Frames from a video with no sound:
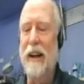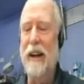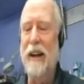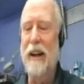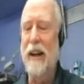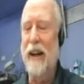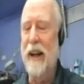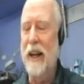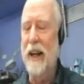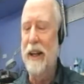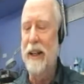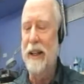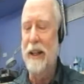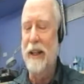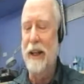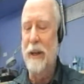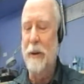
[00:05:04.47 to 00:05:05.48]
I
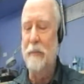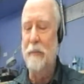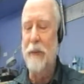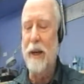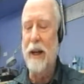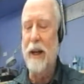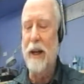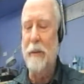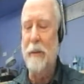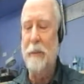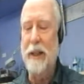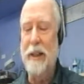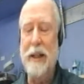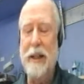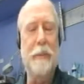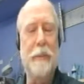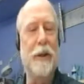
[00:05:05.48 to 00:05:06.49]
um, uh, picked up a
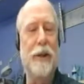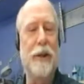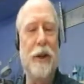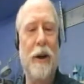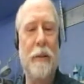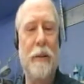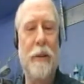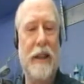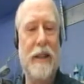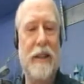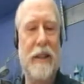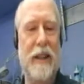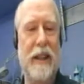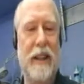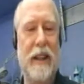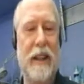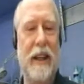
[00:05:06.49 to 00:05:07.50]
job at the
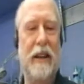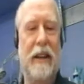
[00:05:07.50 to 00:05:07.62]
uh,